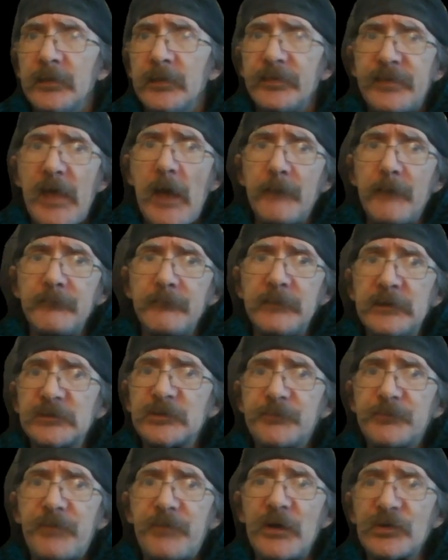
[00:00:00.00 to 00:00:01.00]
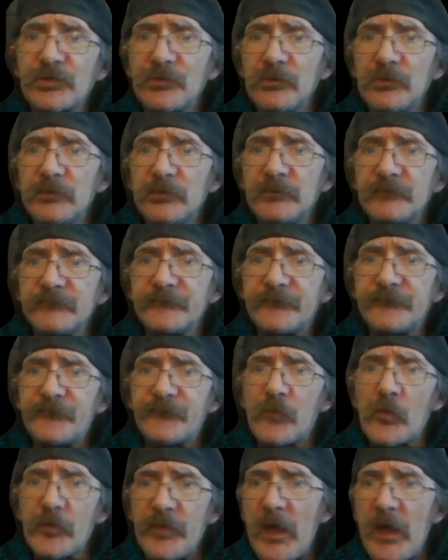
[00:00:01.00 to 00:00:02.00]
that is special
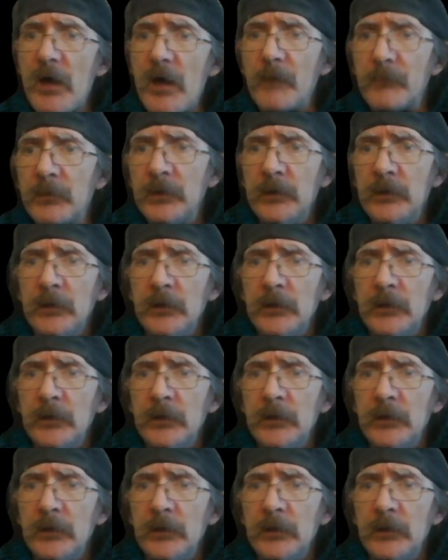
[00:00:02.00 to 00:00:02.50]
for them.